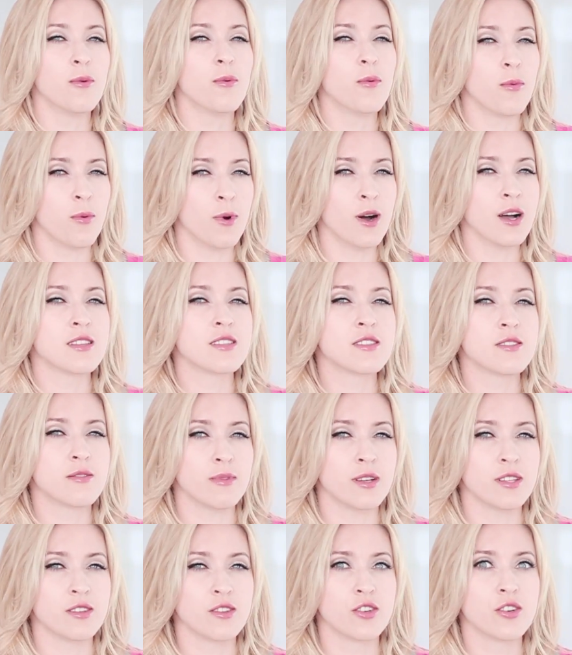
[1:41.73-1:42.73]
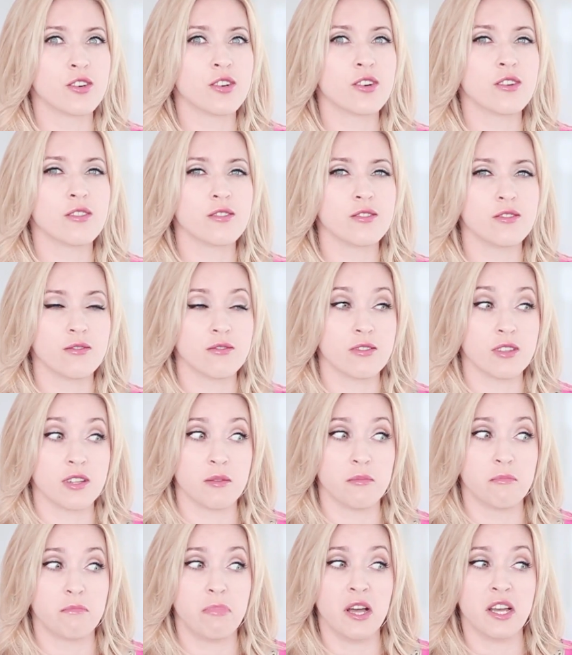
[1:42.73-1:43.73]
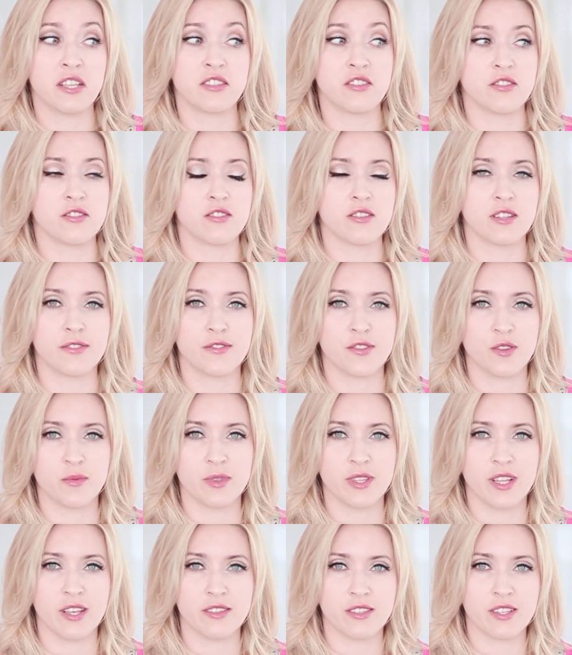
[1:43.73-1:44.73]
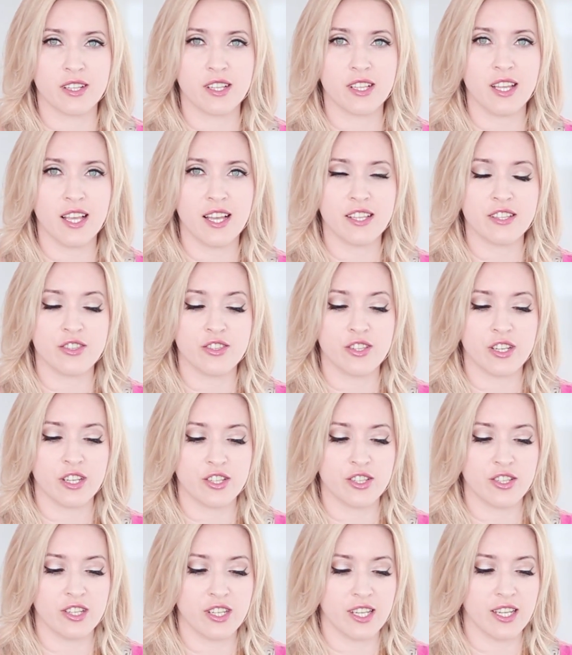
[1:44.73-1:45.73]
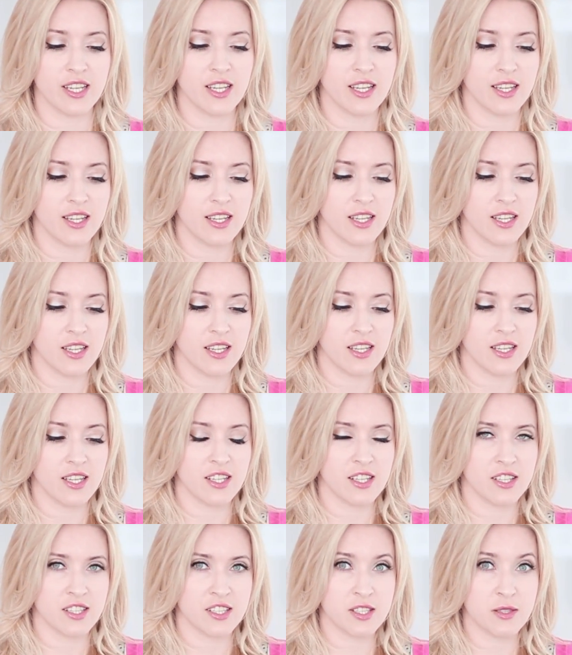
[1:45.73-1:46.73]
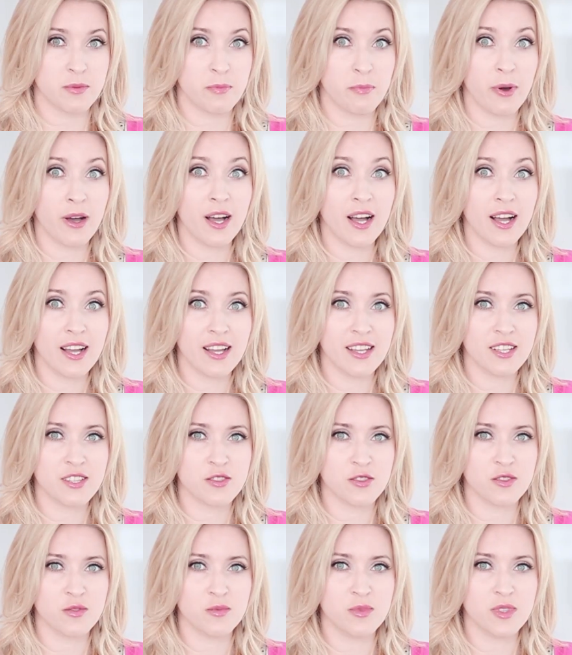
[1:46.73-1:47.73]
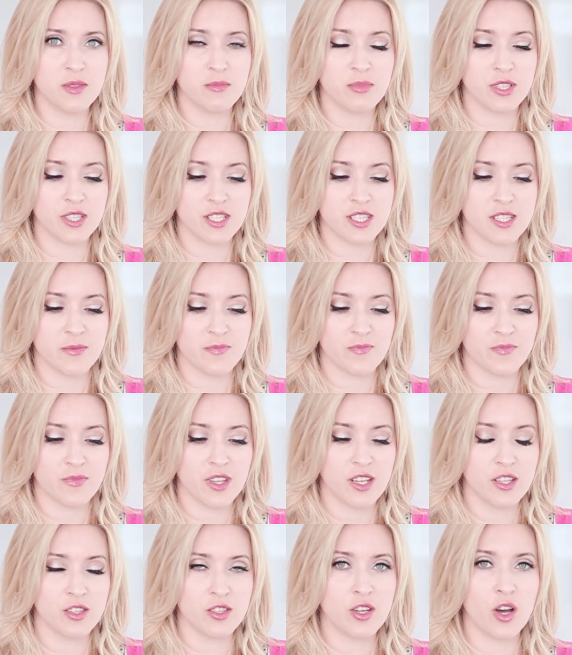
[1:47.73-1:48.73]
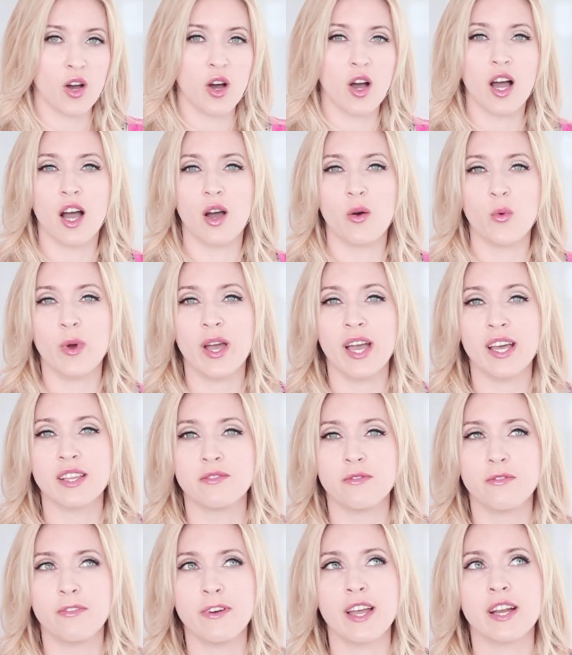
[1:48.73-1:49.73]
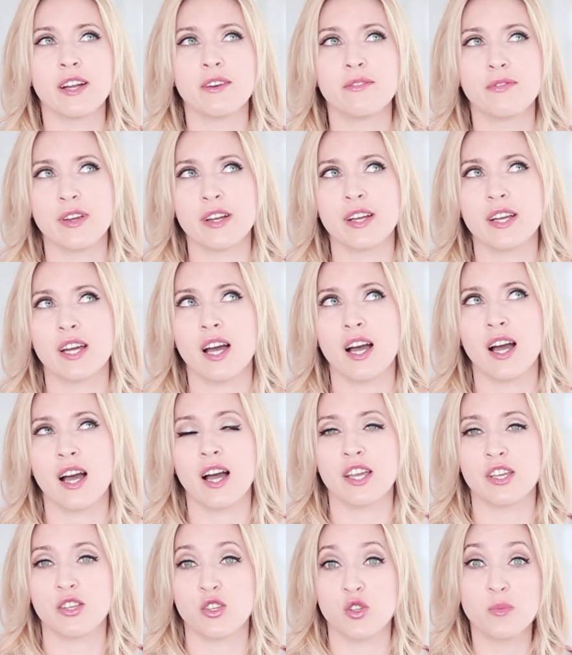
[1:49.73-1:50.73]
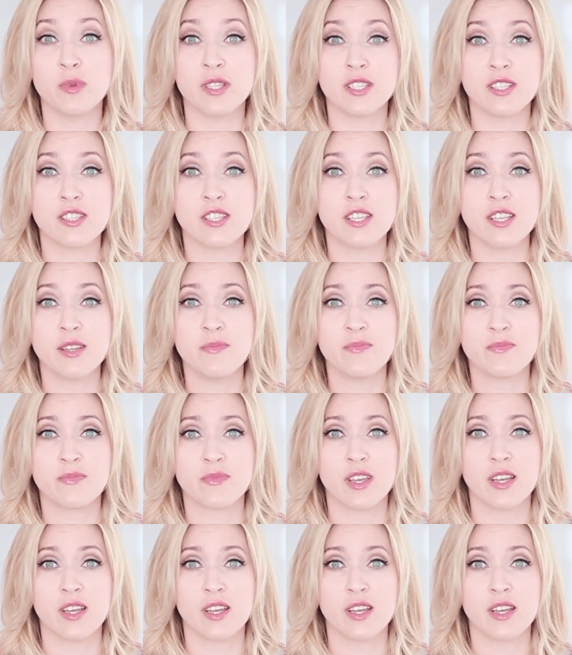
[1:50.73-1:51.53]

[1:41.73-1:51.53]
once one girl, you know, the competitor from another class, she actually spied on me because, you know, we had very high humidity